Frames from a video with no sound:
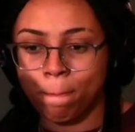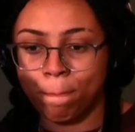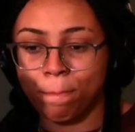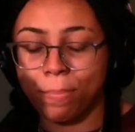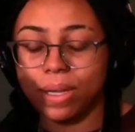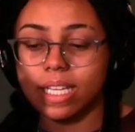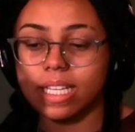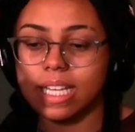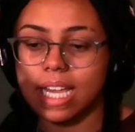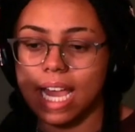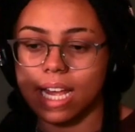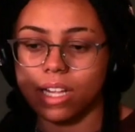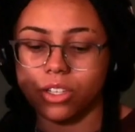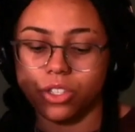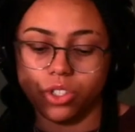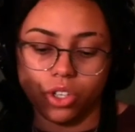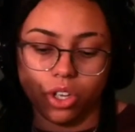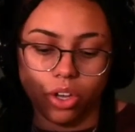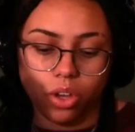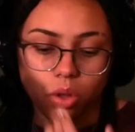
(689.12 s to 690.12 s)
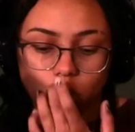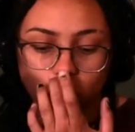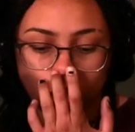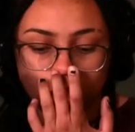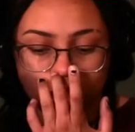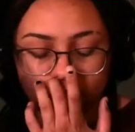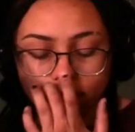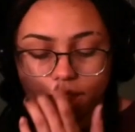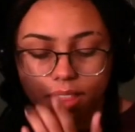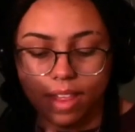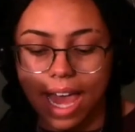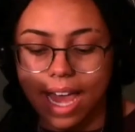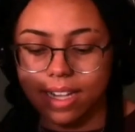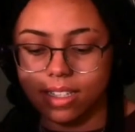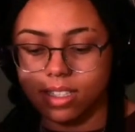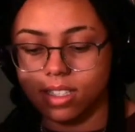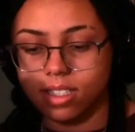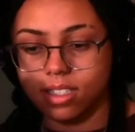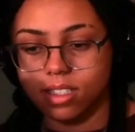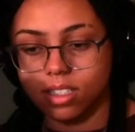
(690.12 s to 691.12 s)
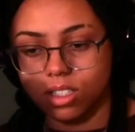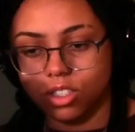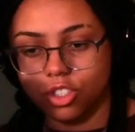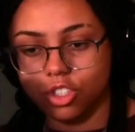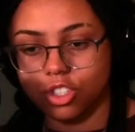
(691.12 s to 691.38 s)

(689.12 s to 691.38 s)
But yeah, so that's,